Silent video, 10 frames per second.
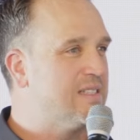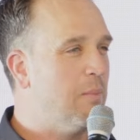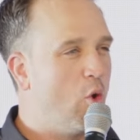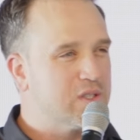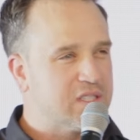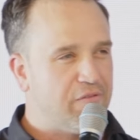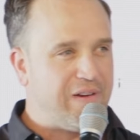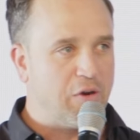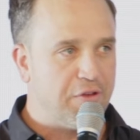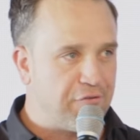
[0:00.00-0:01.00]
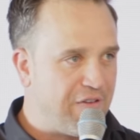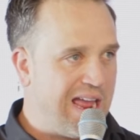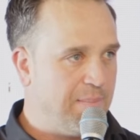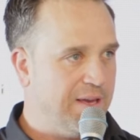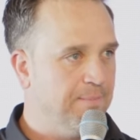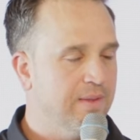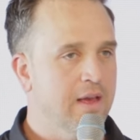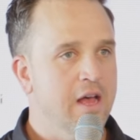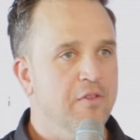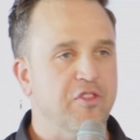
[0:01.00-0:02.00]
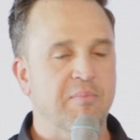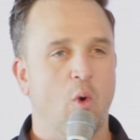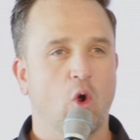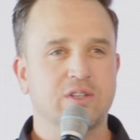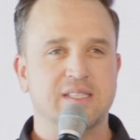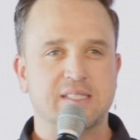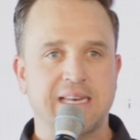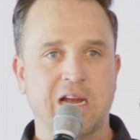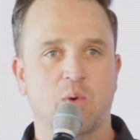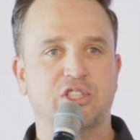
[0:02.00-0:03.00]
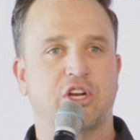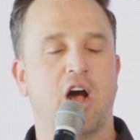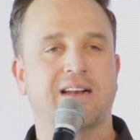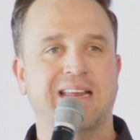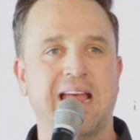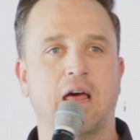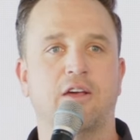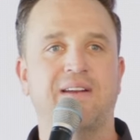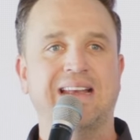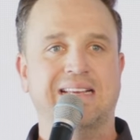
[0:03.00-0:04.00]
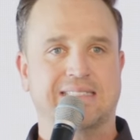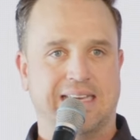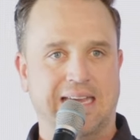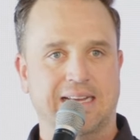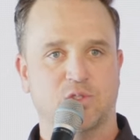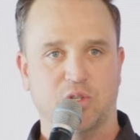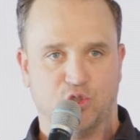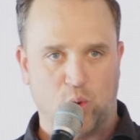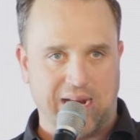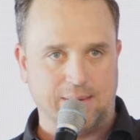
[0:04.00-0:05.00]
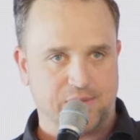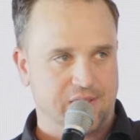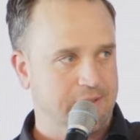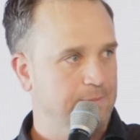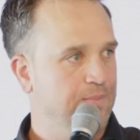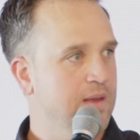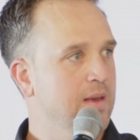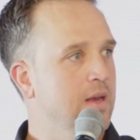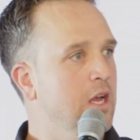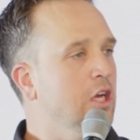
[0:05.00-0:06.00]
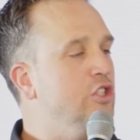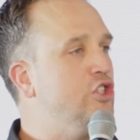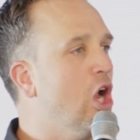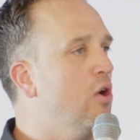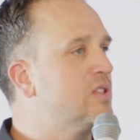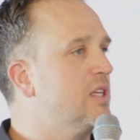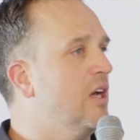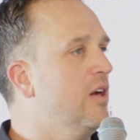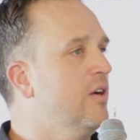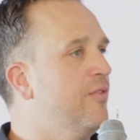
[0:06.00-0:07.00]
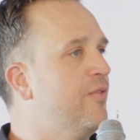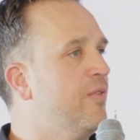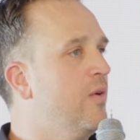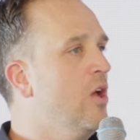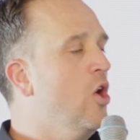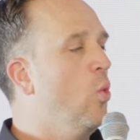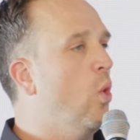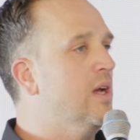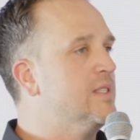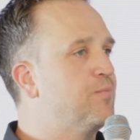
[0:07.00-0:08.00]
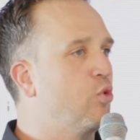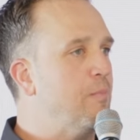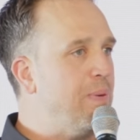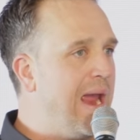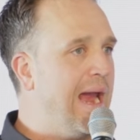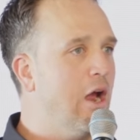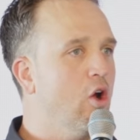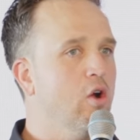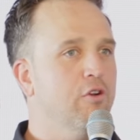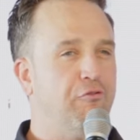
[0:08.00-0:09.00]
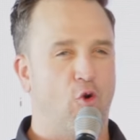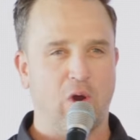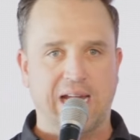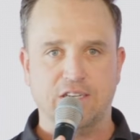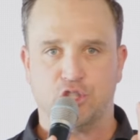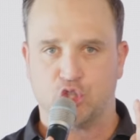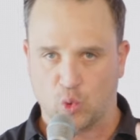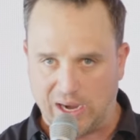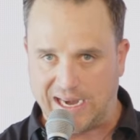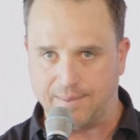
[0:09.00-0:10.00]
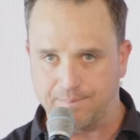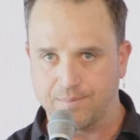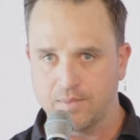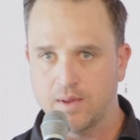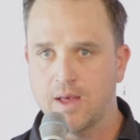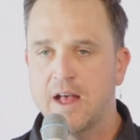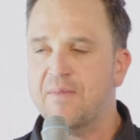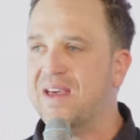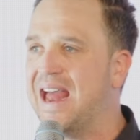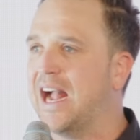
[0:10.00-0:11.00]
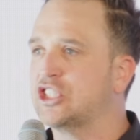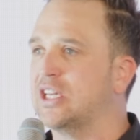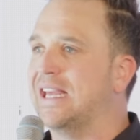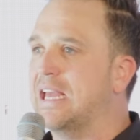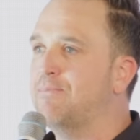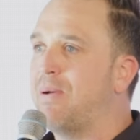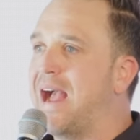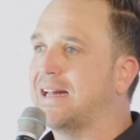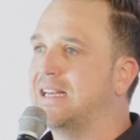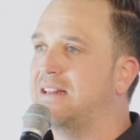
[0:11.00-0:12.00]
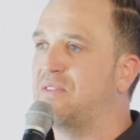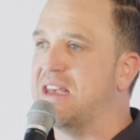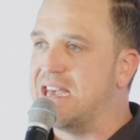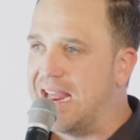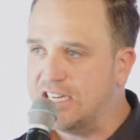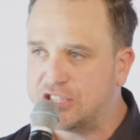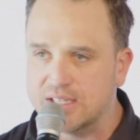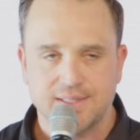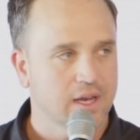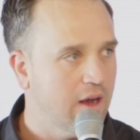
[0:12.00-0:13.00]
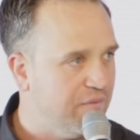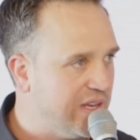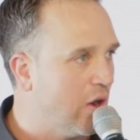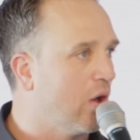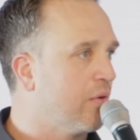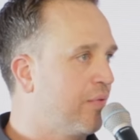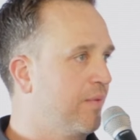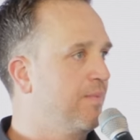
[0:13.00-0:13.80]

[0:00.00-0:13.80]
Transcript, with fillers: the more severe the famine, the more distinguished God can elevate his kids with dreams. Joseph was prepared for a dream that actually impacted the nations of the earth.